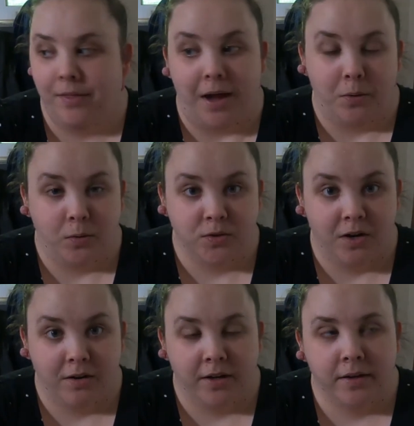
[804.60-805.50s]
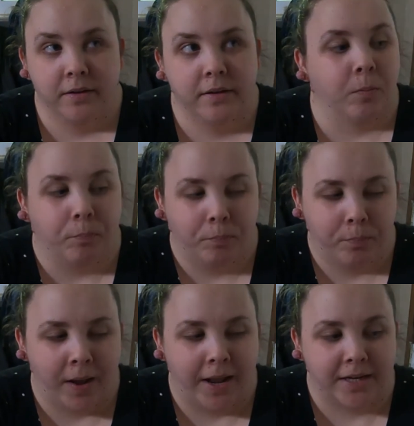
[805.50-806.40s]
that whole saga,
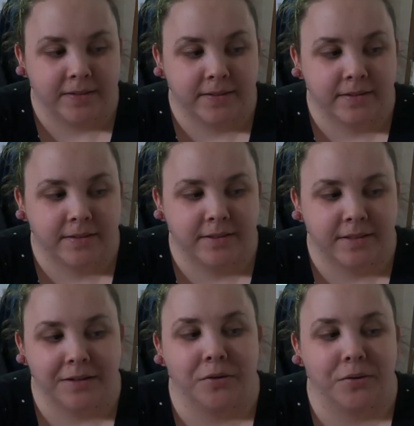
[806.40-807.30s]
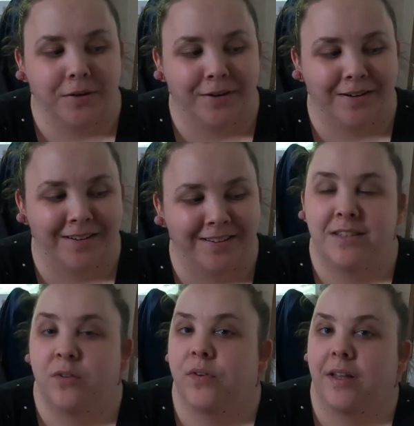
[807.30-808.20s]
but I still, I
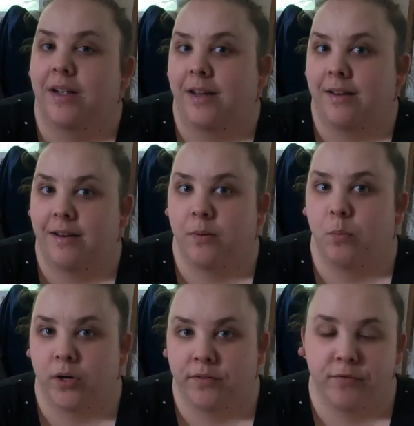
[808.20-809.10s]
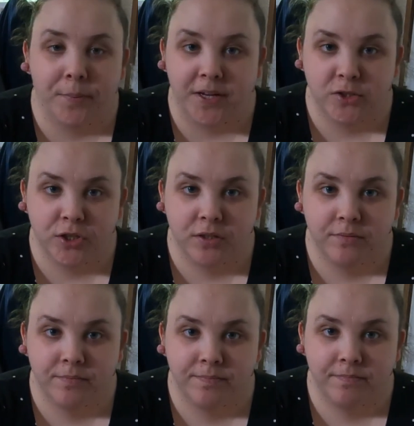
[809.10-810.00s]
still felt like I needed more information,
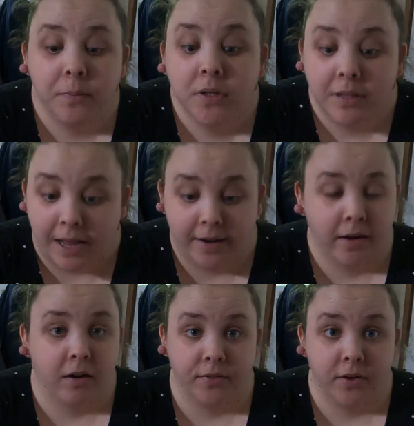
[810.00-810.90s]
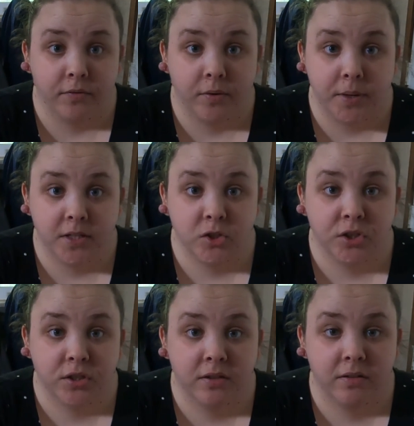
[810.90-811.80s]
and I'm glad I got the
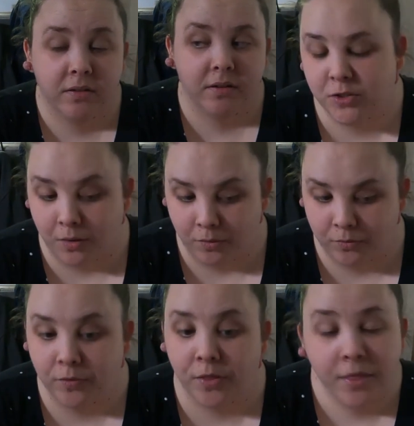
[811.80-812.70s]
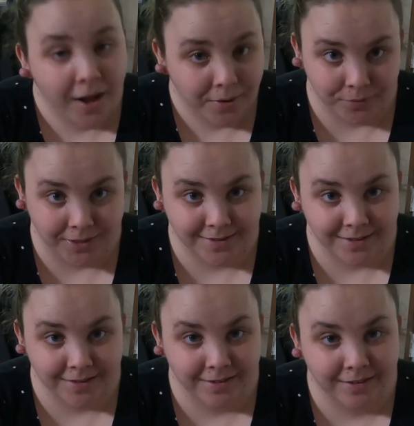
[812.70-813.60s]
information. So for that
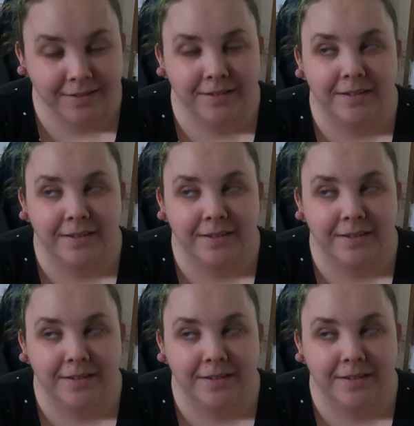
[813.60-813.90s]
reason,